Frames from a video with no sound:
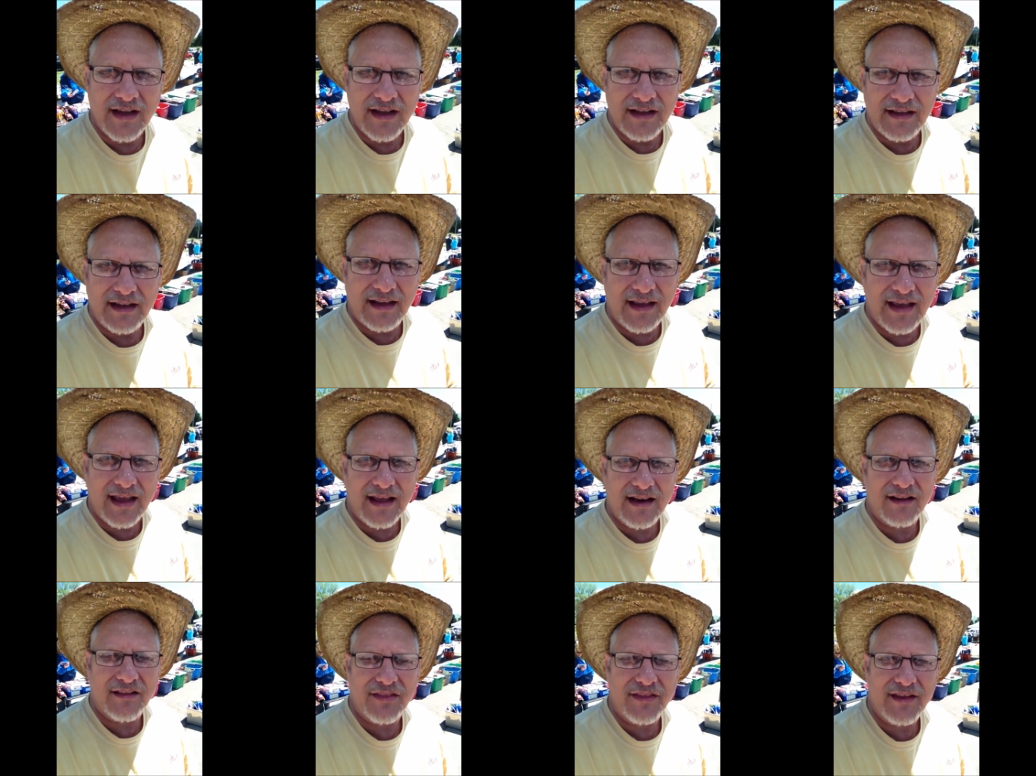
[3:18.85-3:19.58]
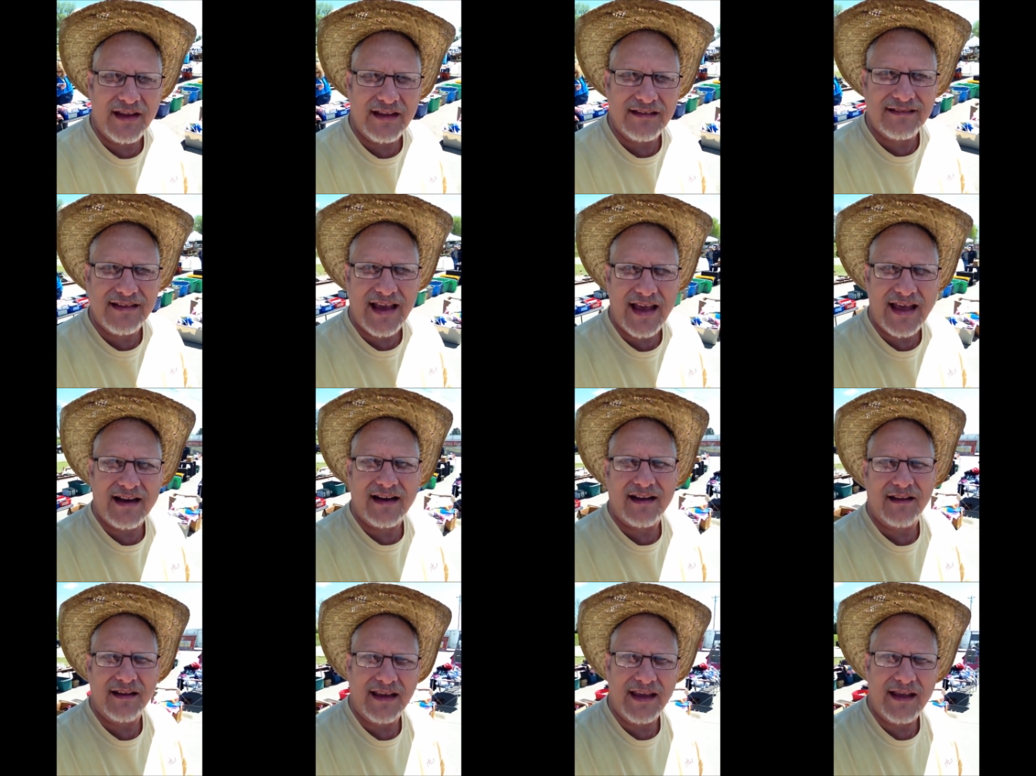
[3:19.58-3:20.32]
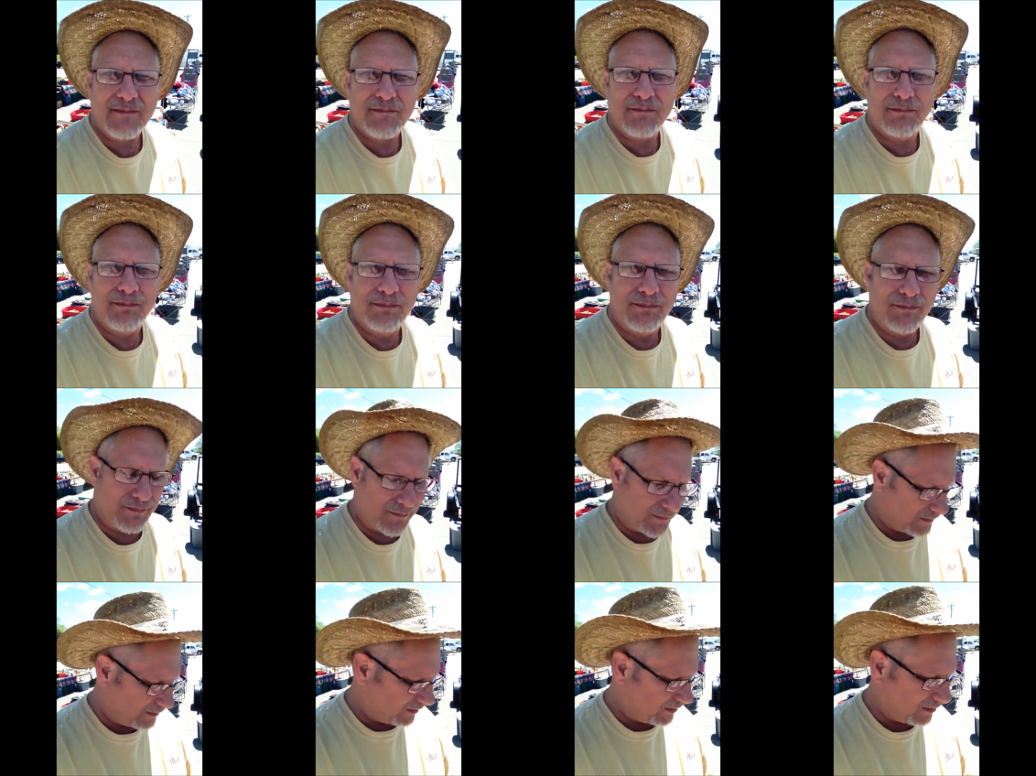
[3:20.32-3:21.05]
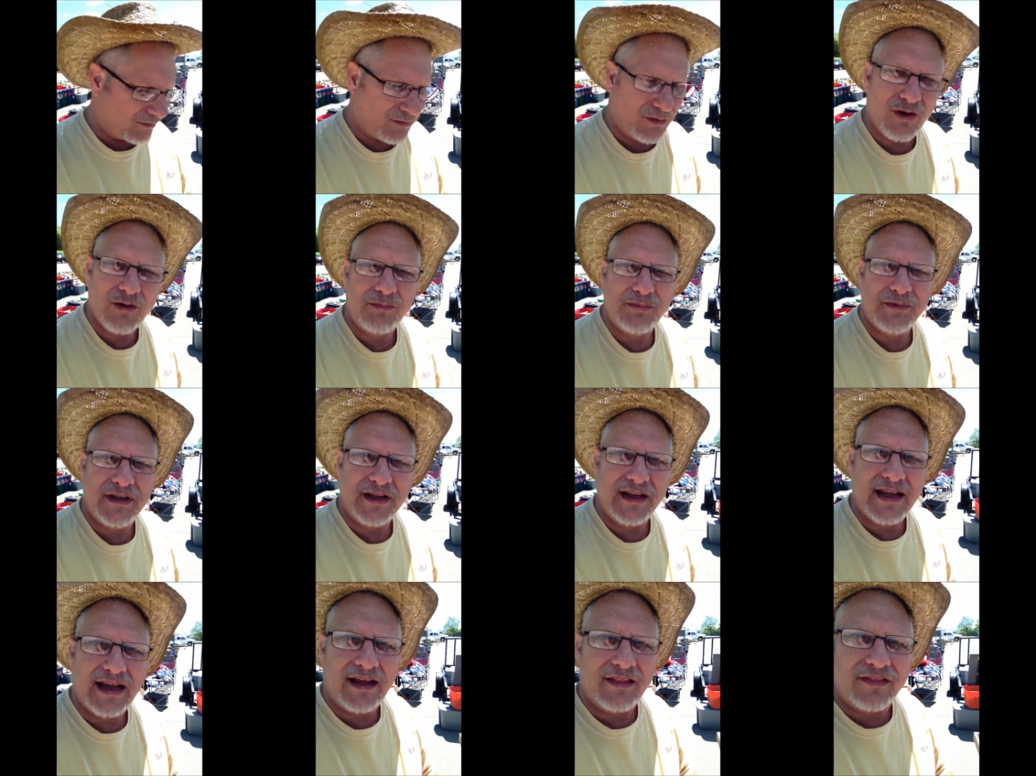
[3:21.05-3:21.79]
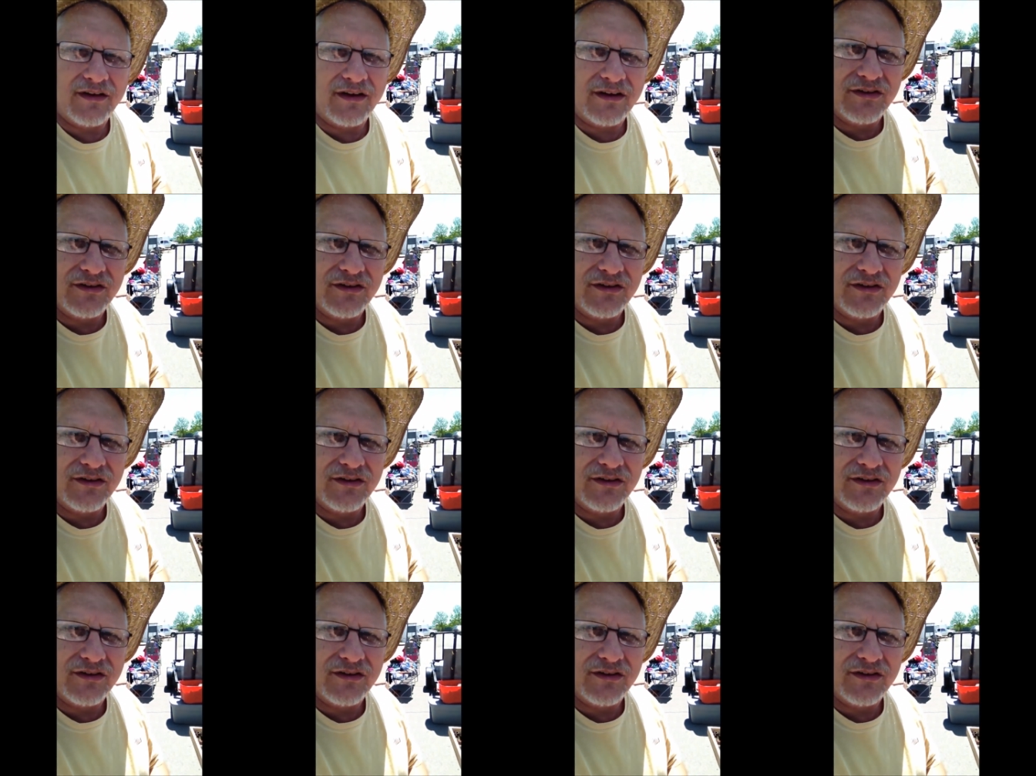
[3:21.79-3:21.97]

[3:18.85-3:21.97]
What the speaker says: things kind of get grouped together.